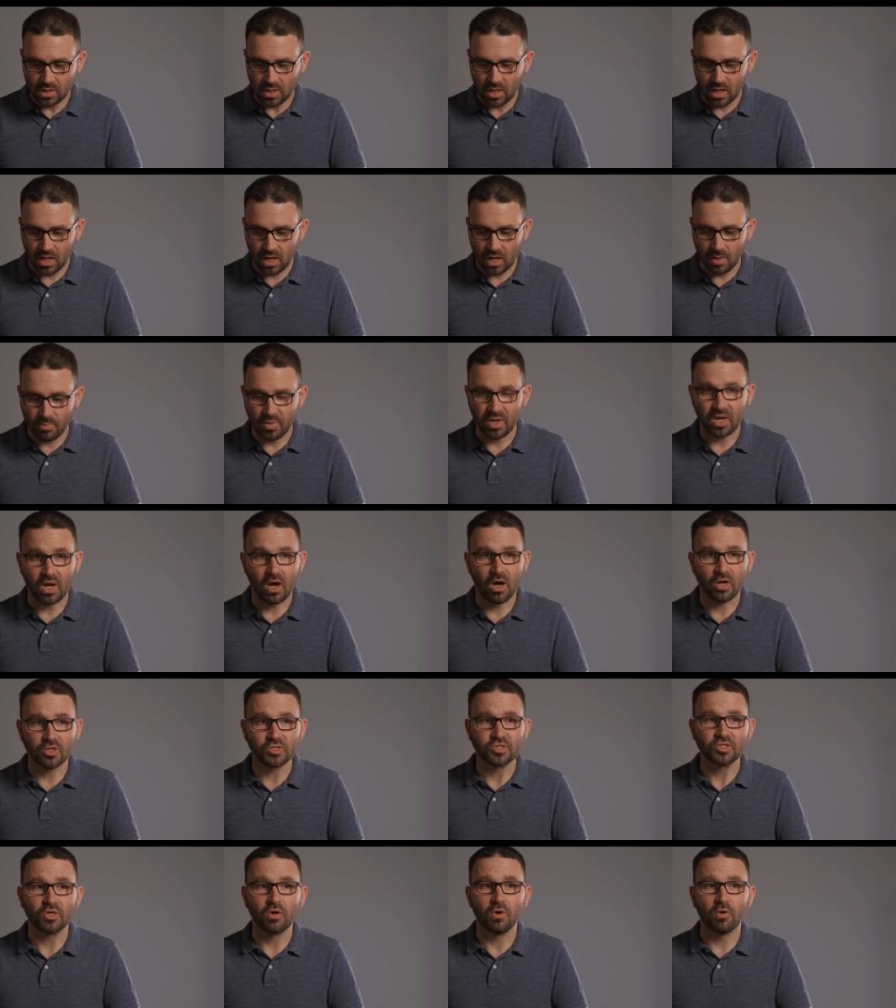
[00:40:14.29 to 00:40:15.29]
uh, but
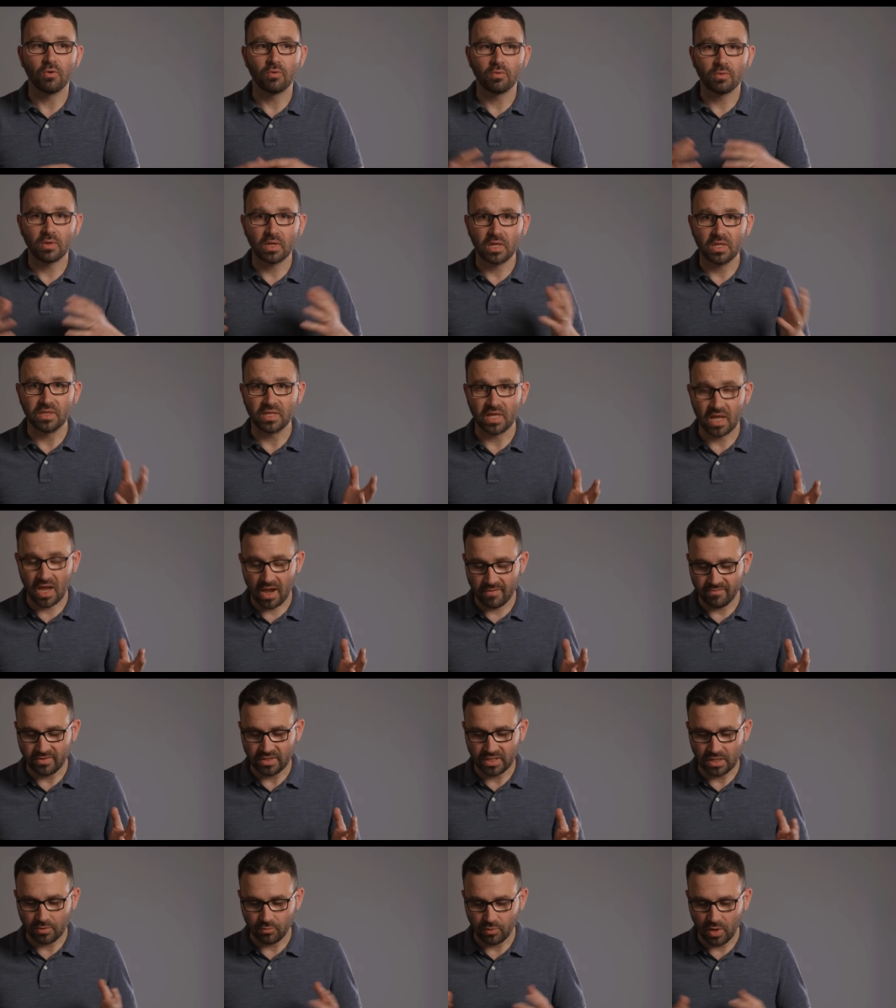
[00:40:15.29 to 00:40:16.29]
also in the
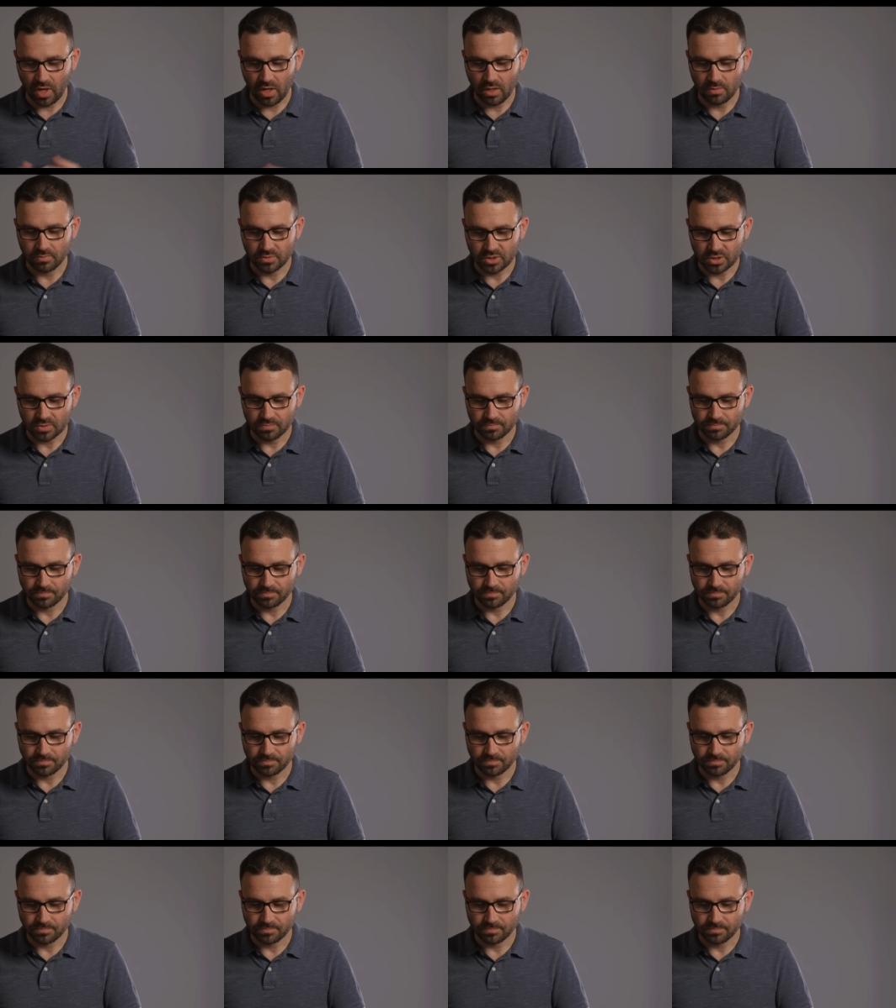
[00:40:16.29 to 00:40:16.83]
heavenly realms.